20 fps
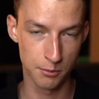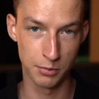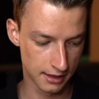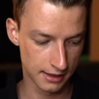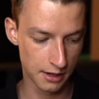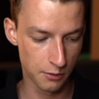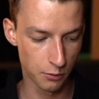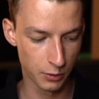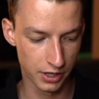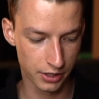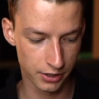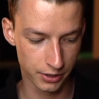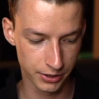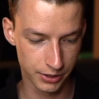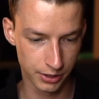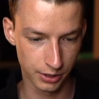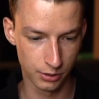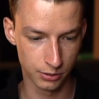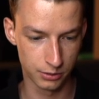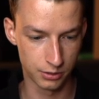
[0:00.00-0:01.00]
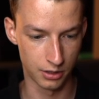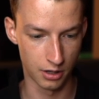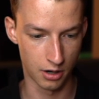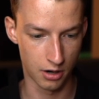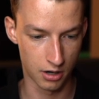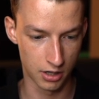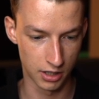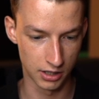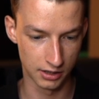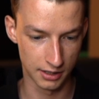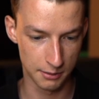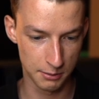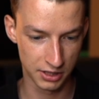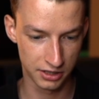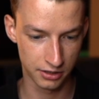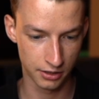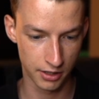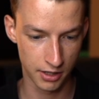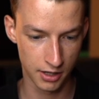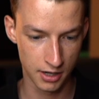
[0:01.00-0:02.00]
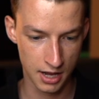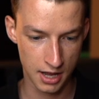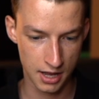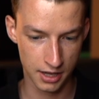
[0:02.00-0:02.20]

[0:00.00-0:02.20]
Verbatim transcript: Then we're going to go to the hard limiter,